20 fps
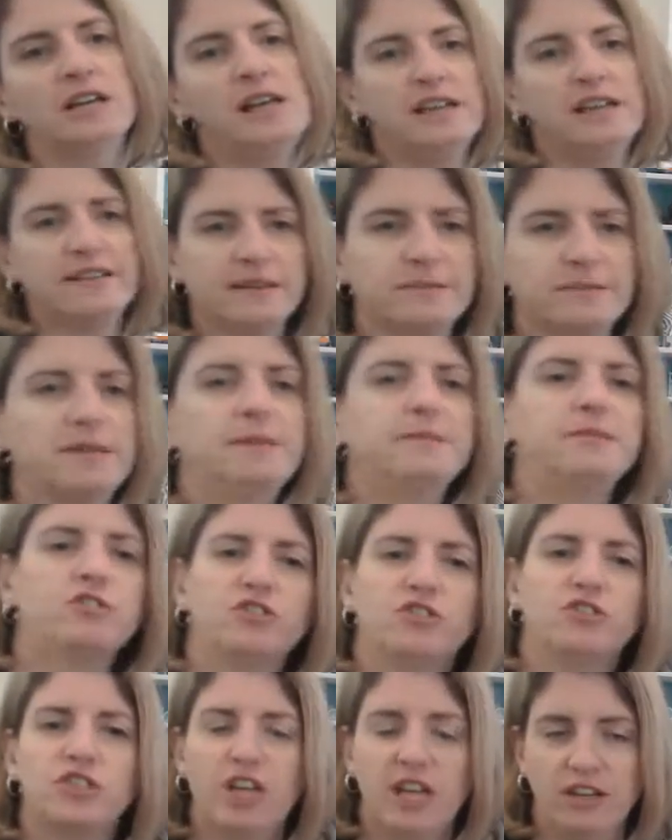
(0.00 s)
and sometimes
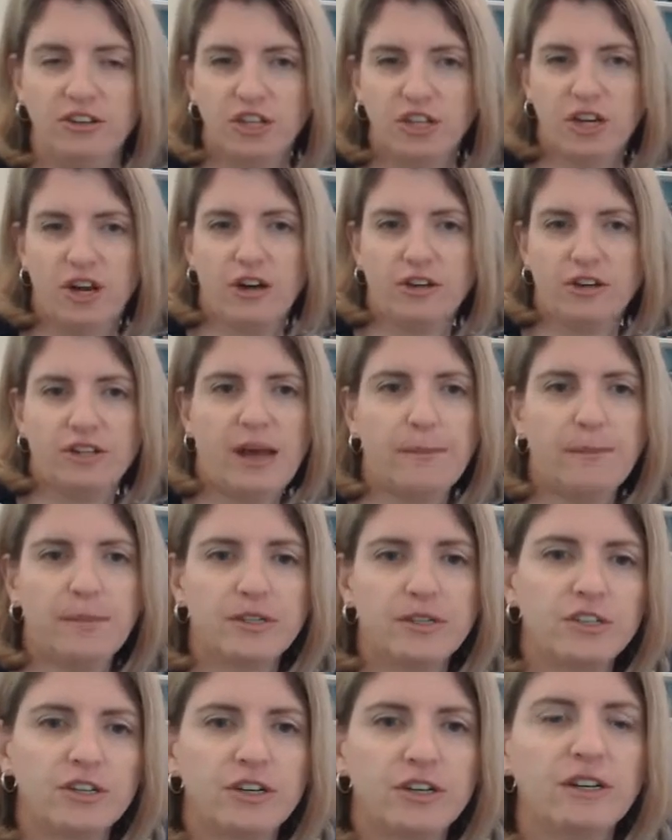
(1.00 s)
just changing our
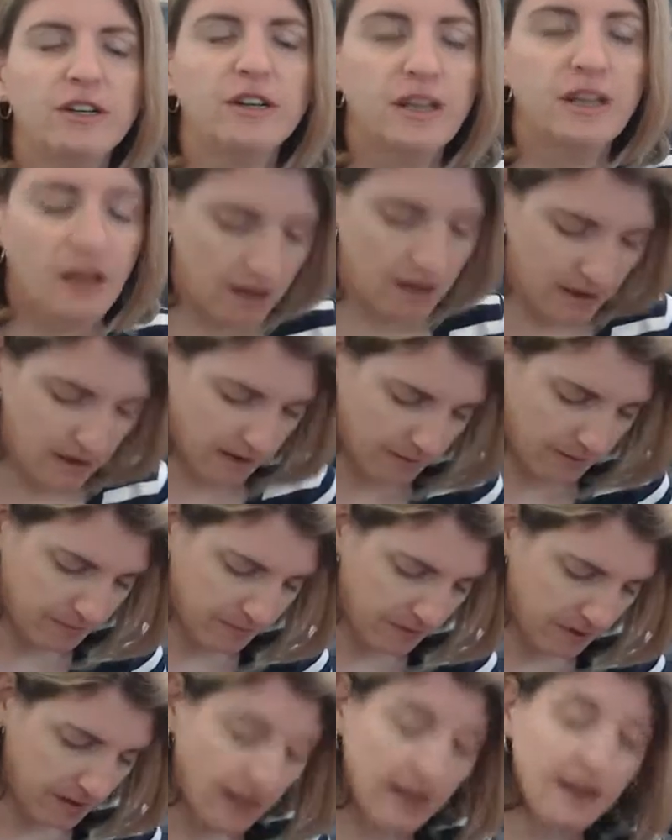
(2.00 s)
temperature
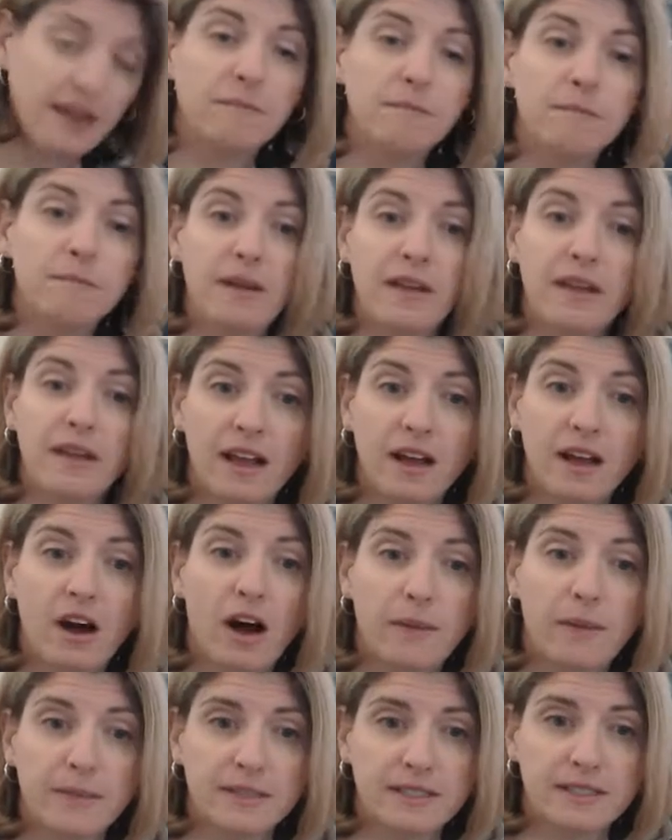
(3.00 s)
can
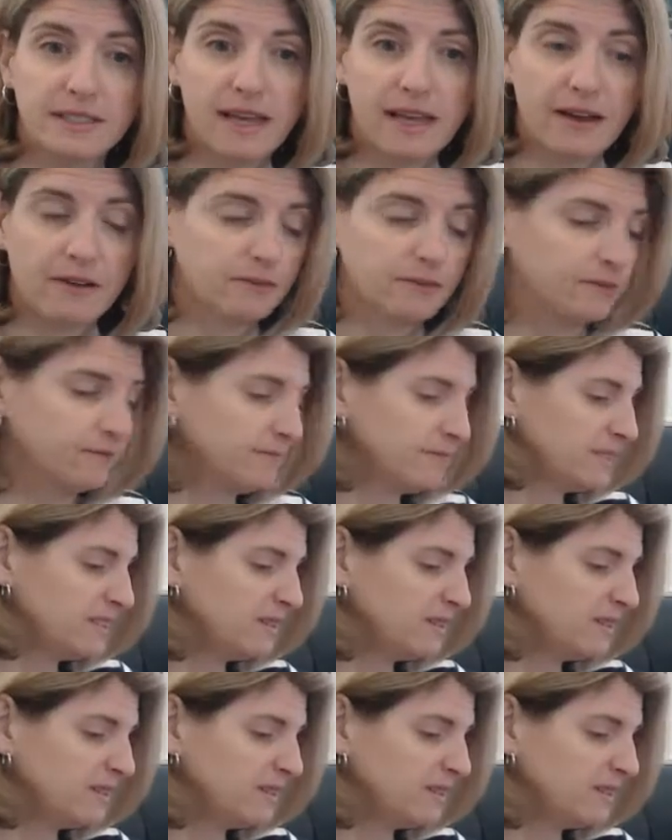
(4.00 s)
calm us down.